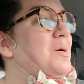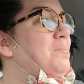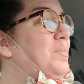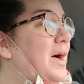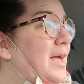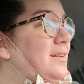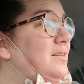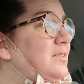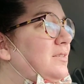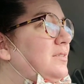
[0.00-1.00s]
But
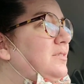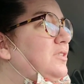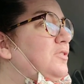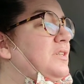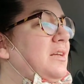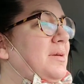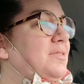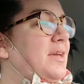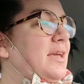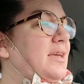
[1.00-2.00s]
the redeeming
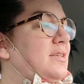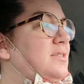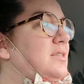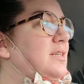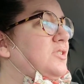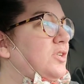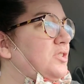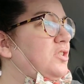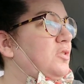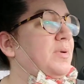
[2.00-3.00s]
thing is I took it
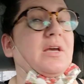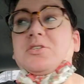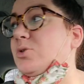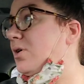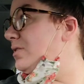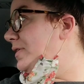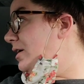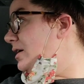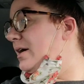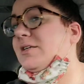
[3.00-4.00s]
to the UPS store and the
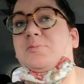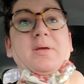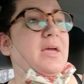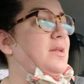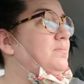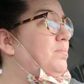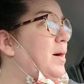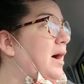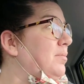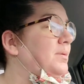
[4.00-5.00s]
very nice man,
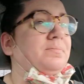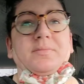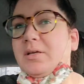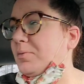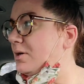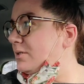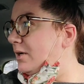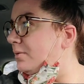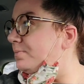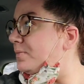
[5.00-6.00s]
Bob, he works
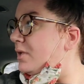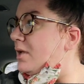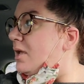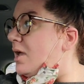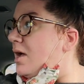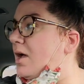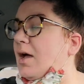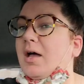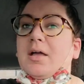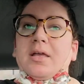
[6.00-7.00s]
there.
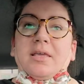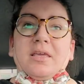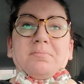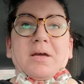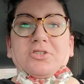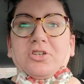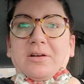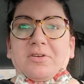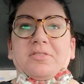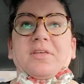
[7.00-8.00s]
He measured
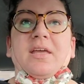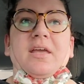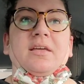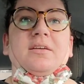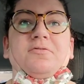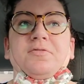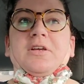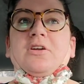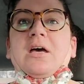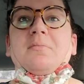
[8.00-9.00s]
everything,
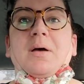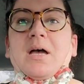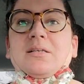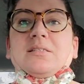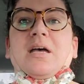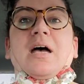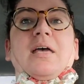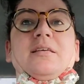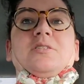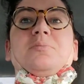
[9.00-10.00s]
figured out a box
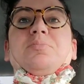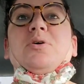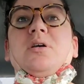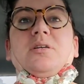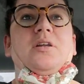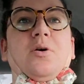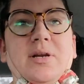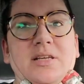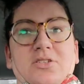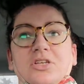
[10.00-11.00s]
size, put, you know, and
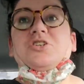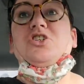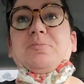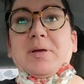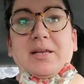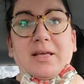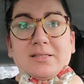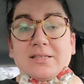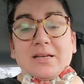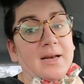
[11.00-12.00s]
he's going to ship it
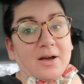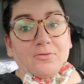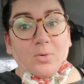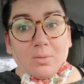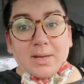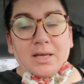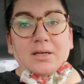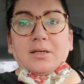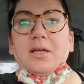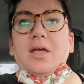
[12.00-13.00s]
and send it out for me.
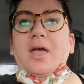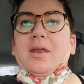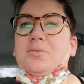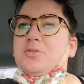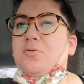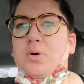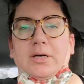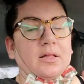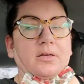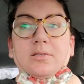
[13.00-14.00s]
And it was
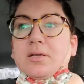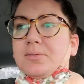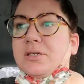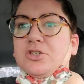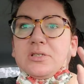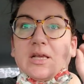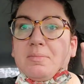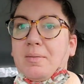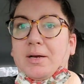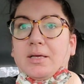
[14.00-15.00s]
$40. I was like, just take
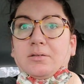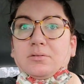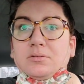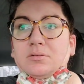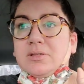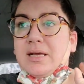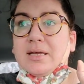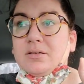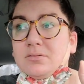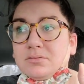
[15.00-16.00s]
my money. Take it.